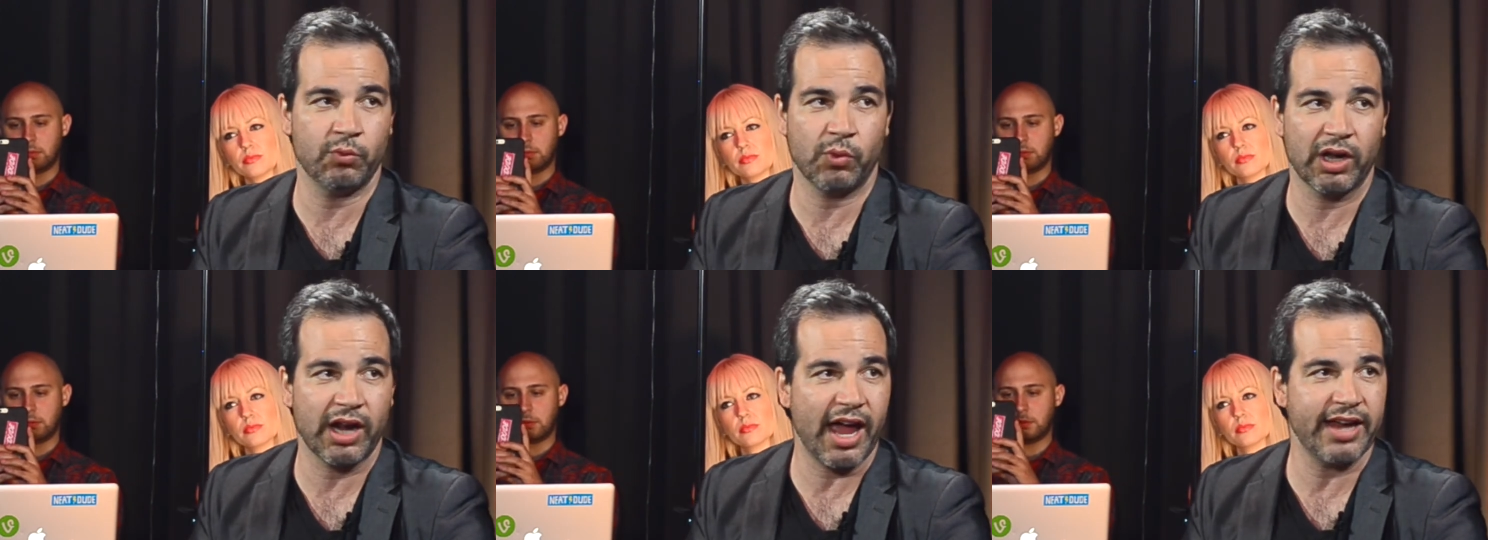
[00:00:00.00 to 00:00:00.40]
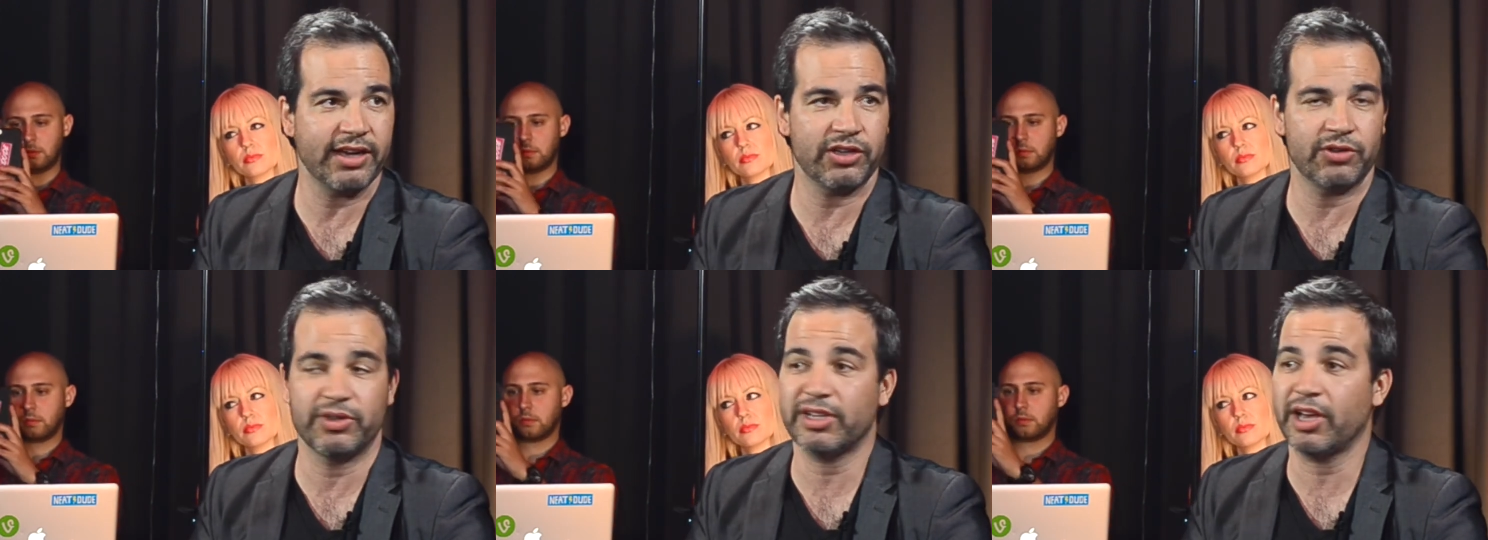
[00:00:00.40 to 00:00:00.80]
Speaker 1: in what
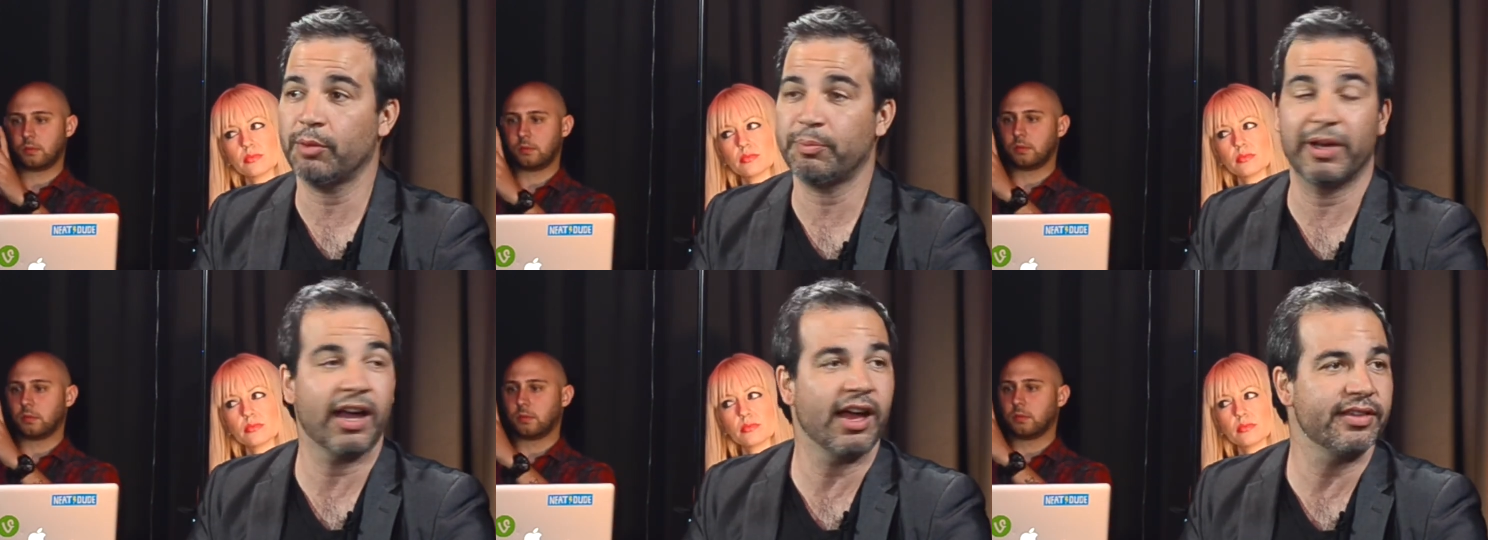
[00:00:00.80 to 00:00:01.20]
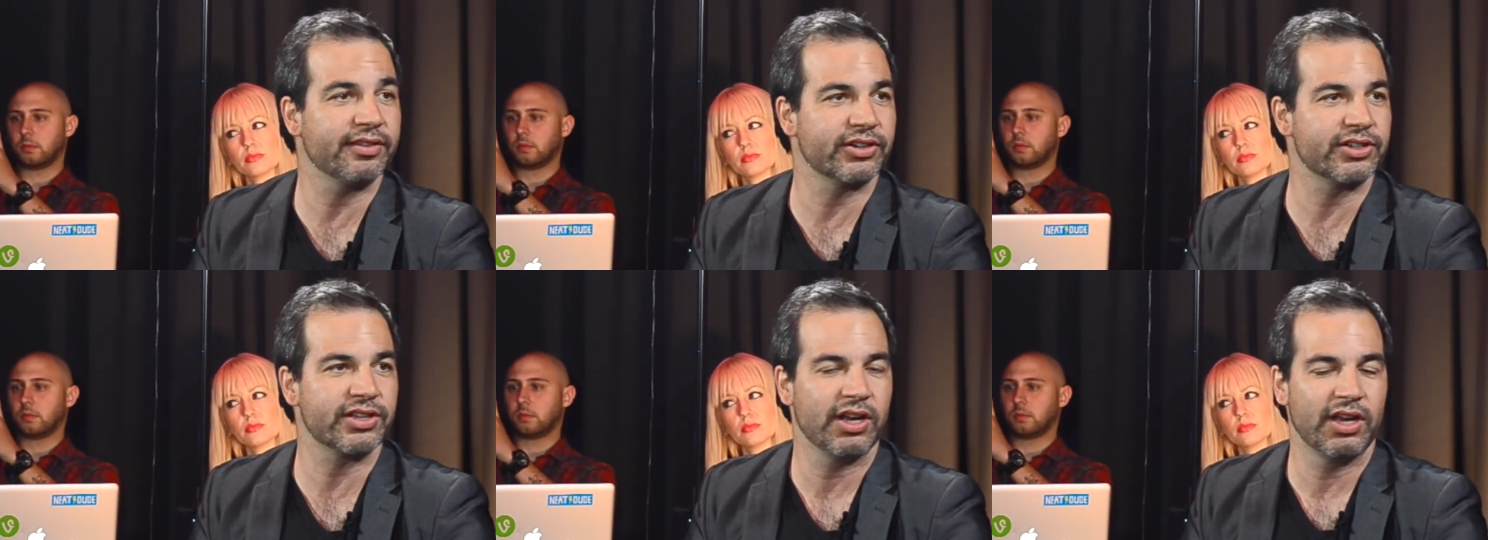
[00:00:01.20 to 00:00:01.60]
i do is helping
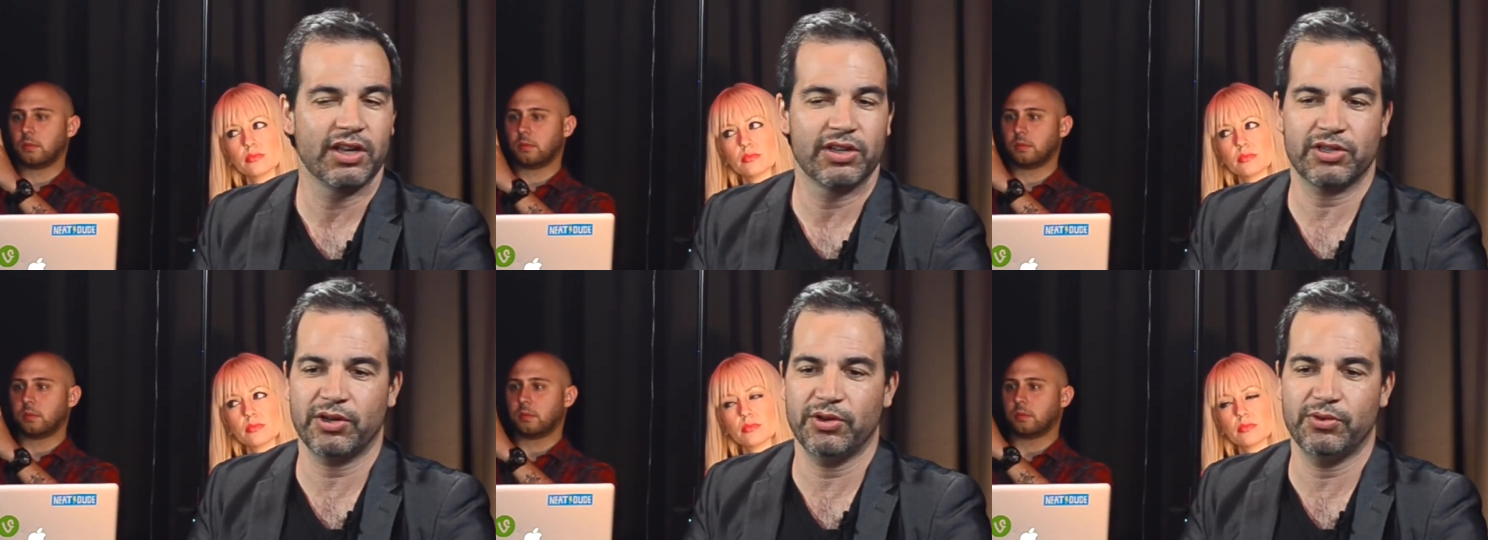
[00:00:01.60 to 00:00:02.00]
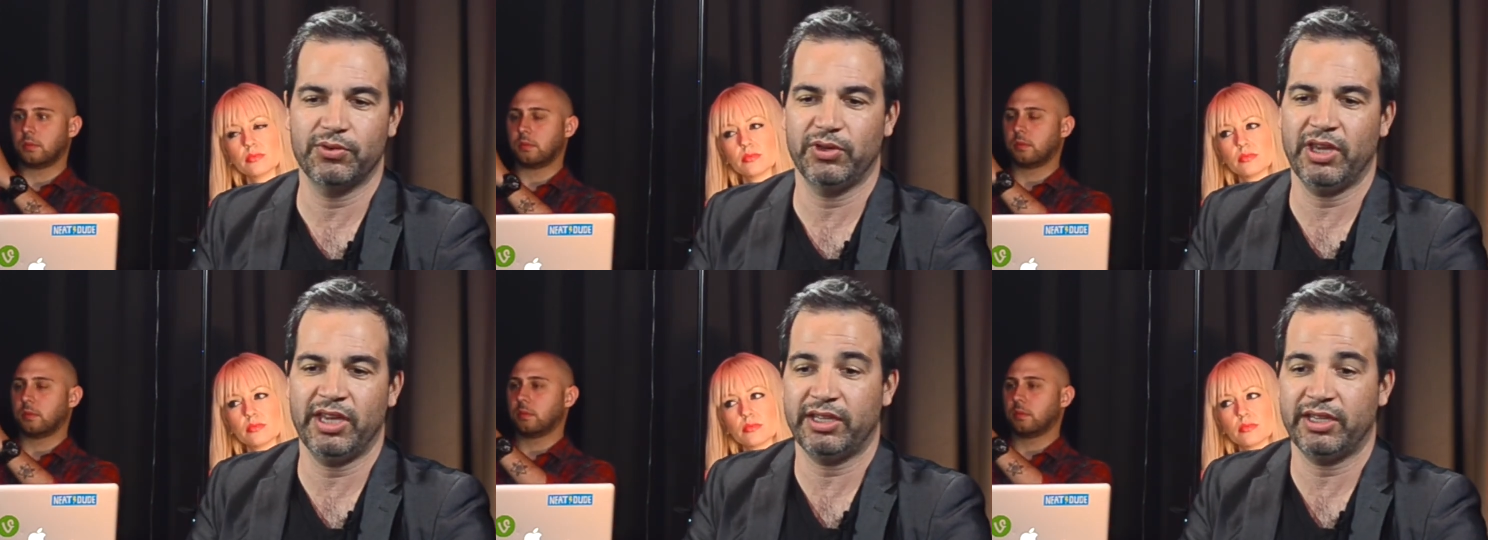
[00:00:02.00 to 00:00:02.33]
others so